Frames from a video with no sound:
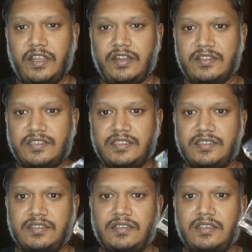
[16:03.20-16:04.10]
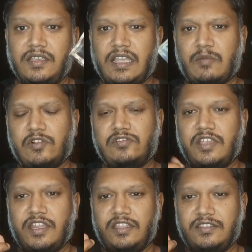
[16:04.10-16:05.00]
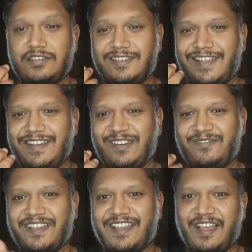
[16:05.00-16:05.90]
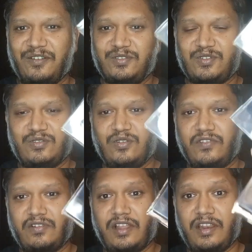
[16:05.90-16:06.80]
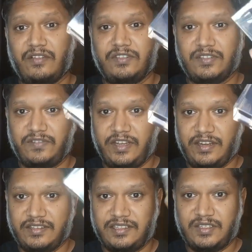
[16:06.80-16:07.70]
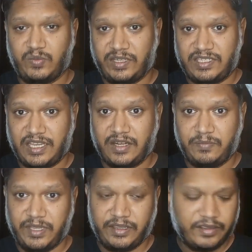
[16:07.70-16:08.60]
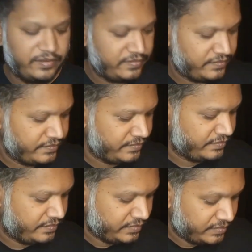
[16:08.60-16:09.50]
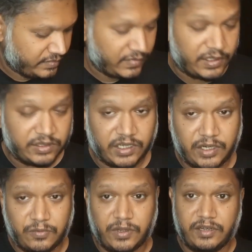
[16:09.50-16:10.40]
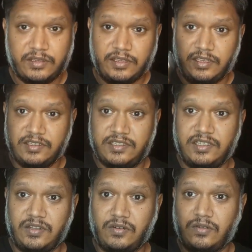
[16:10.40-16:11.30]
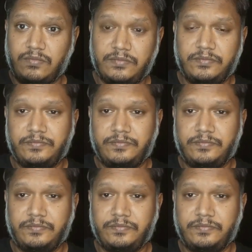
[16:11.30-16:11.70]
fragrance. I'm also getting this slight hint of cacao. So overall, I love this fragrance. This is my second pick. The third one is Dior Homme